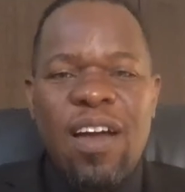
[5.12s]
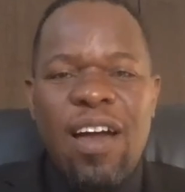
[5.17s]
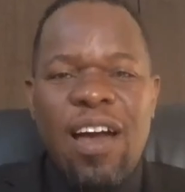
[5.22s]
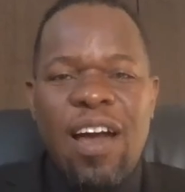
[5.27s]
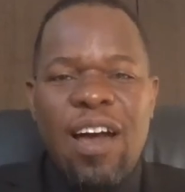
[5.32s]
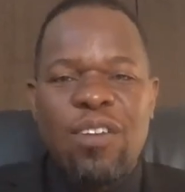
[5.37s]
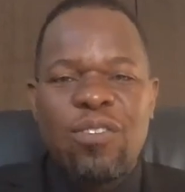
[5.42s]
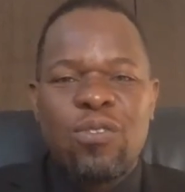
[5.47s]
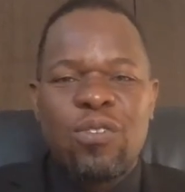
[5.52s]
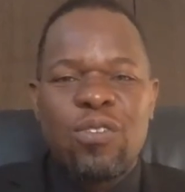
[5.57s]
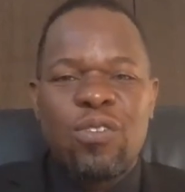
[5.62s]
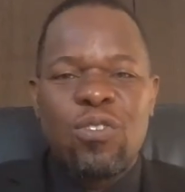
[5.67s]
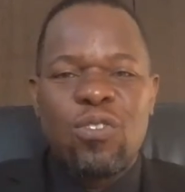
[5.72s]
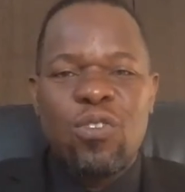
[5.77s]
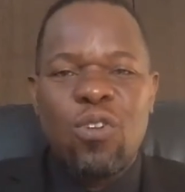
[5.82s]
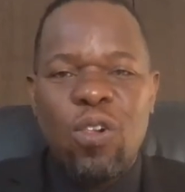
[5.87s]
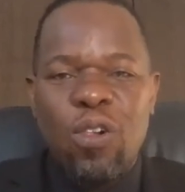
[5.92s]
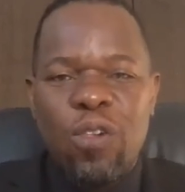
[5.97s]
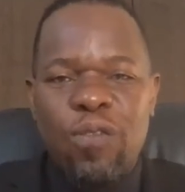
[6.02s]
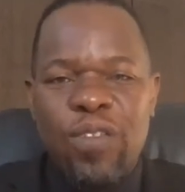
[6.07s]
How to
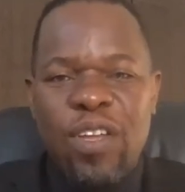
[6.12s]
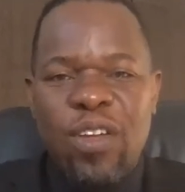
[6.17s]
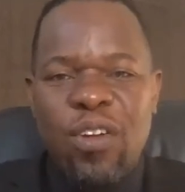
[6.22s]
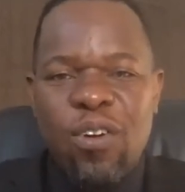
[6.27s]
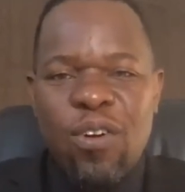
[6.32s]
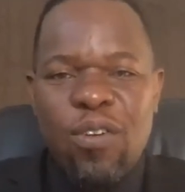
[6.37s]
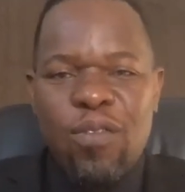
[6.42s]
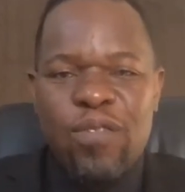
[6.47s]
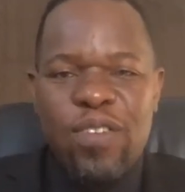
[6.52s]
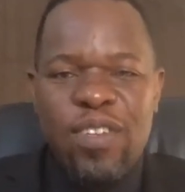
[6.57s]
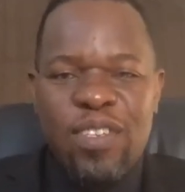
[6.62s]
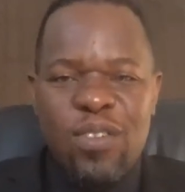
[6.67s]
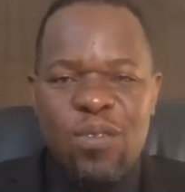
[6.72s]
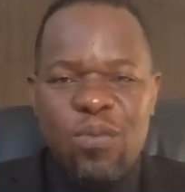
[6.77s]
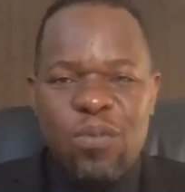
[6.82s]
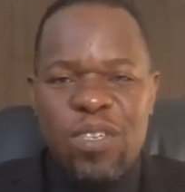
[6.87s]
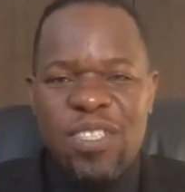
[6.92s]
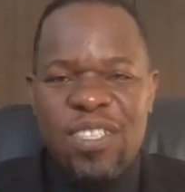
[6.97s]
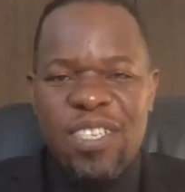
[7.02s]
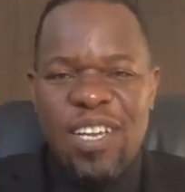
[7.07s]
Resolve a Conflict,
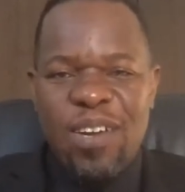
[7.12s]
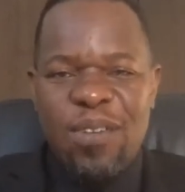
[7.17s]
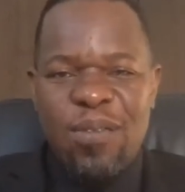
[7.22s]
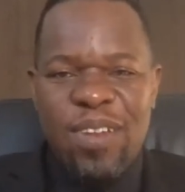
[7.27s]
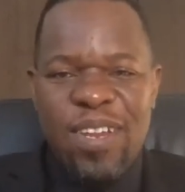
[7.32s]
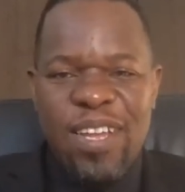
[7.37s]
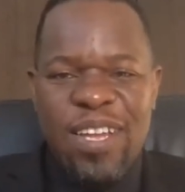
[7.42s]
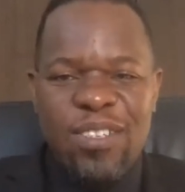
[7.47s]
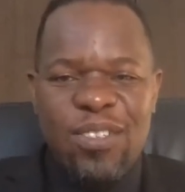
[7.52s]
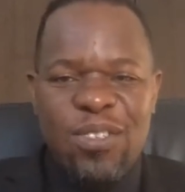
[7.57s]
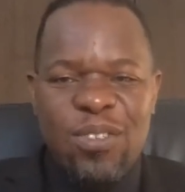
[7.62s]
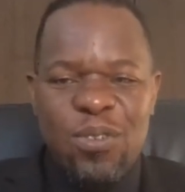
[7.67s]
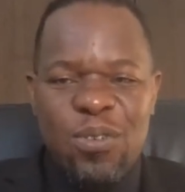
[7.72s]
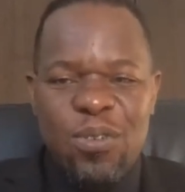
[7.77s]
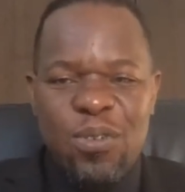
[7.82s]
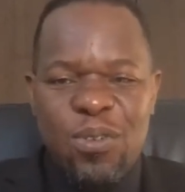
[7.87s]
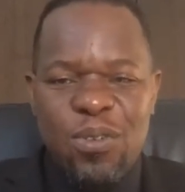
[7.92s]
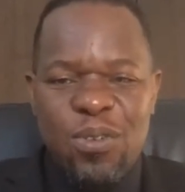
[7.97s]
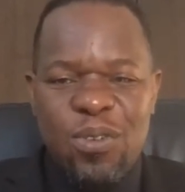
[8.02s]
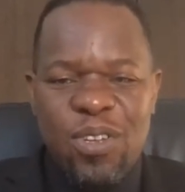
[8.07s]
which I would like
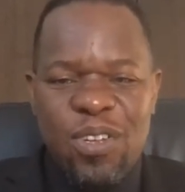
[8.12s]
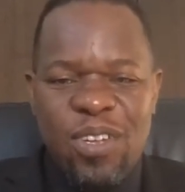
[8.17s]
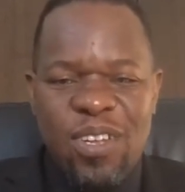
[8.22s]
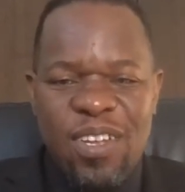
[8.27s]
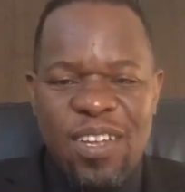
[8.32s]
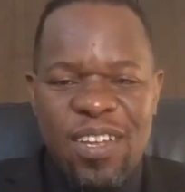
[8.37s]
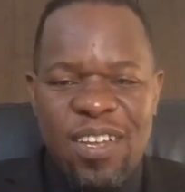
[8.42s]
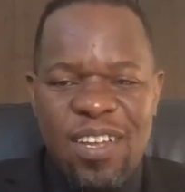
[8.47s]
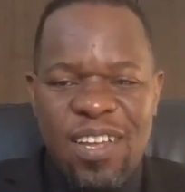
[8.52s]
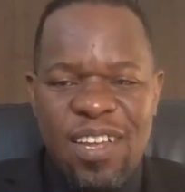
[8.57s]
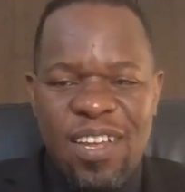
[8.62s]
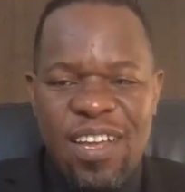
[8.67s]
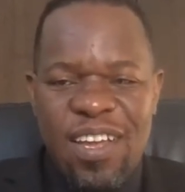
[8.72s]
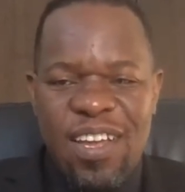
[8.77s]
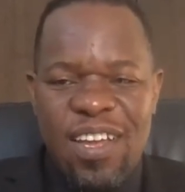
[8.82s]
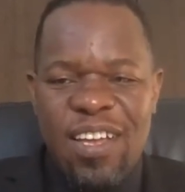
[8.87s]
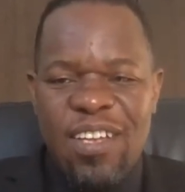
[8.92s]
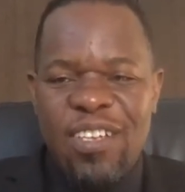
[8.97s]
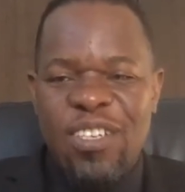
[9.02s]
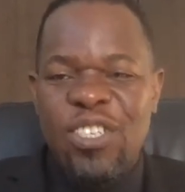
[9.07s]
to
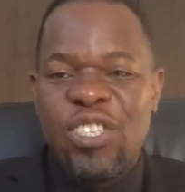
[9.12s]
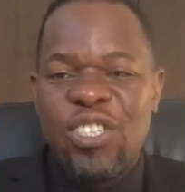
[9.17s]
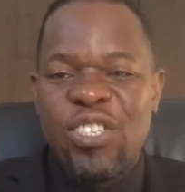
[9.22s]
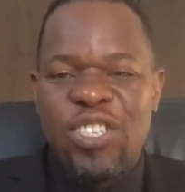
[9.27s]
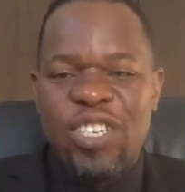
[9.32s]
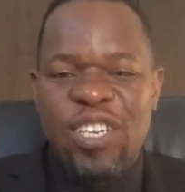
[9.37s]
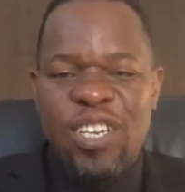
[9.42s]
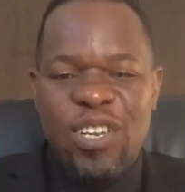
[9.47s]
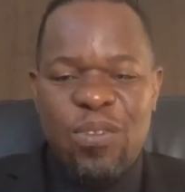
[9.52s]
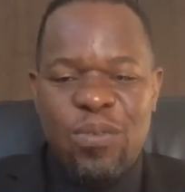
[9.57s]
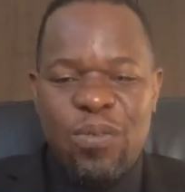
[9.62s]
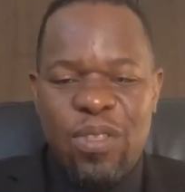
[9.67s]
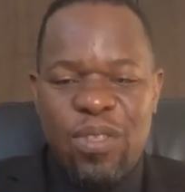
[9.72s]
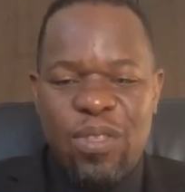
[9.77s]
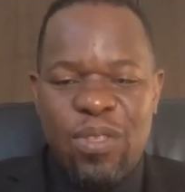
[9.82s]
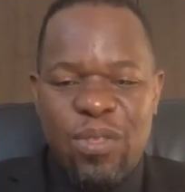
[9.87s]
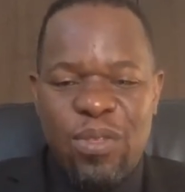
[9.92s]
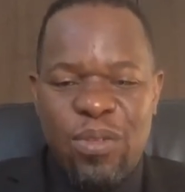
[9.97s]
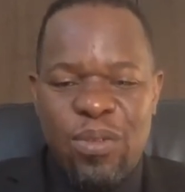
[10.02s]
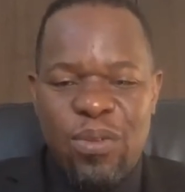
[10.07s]
share
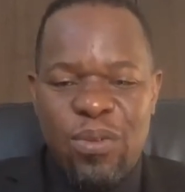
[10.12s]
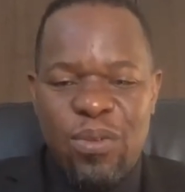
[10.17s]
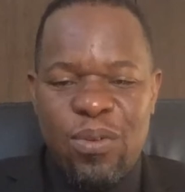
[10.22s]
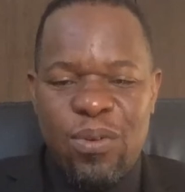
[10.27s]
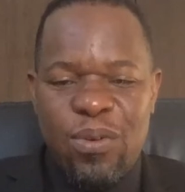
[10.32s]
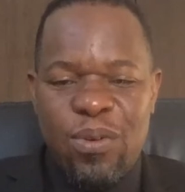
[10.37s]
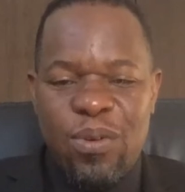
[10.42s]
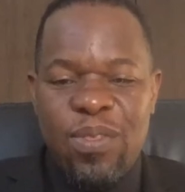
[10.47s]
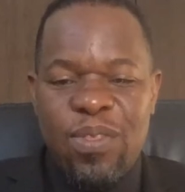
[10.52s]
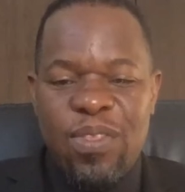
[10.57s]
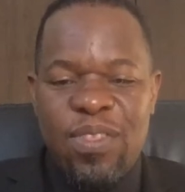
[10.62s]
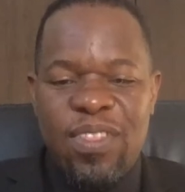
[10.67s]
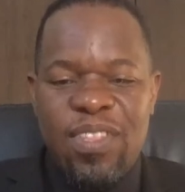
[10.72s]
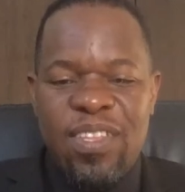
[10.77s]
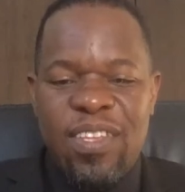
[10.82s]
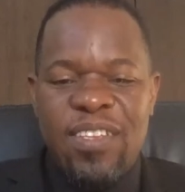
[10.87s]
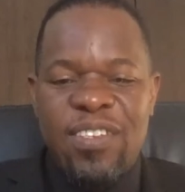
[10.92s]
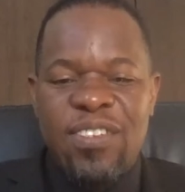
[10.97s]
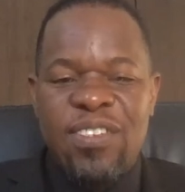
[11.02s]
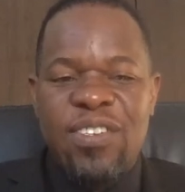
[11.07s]
with you on
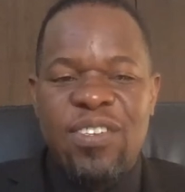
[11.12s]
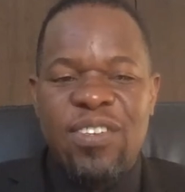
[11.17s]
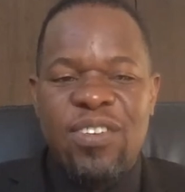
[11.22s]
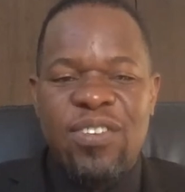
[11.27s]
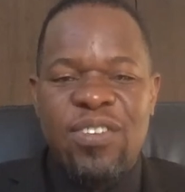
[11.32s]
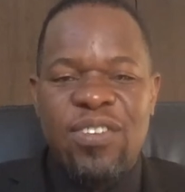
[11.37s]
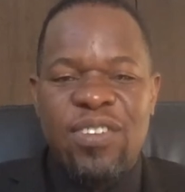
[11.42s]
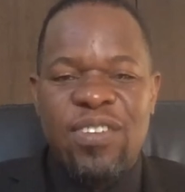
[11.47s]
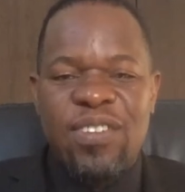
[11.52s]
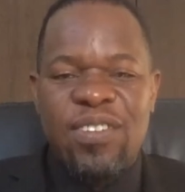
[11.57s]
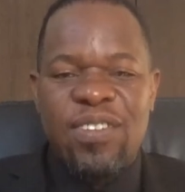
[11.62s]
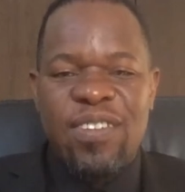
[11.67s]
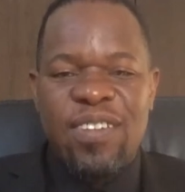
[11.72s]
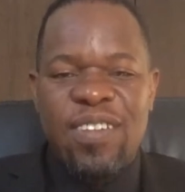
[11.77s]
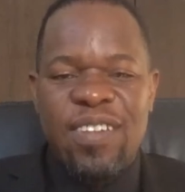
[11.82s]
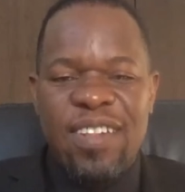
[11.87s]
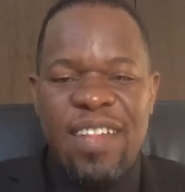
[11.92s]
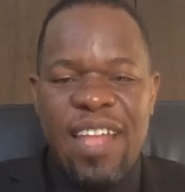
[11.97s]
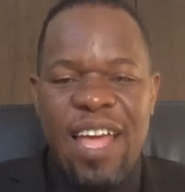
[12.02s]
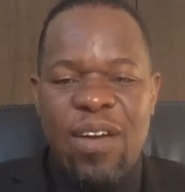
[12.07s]
the screen
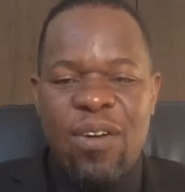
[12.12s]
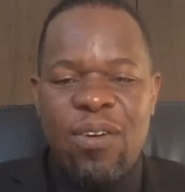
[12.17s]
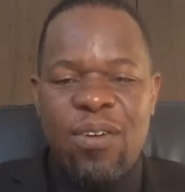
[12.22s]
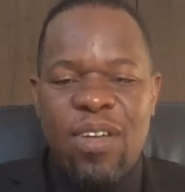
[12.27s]
now.